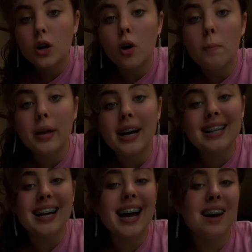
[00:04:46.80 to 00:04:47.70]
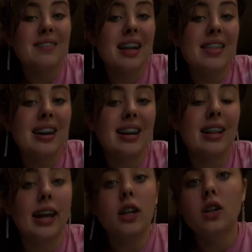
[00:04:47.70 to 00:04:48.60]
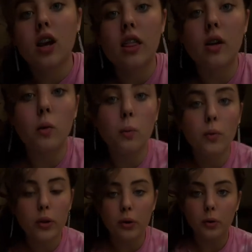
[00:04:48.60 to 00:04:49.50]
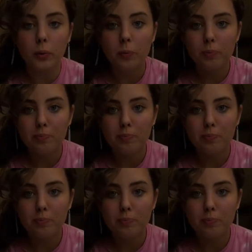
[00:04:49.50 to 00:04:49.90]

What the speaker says: because I have nothing, like none of the little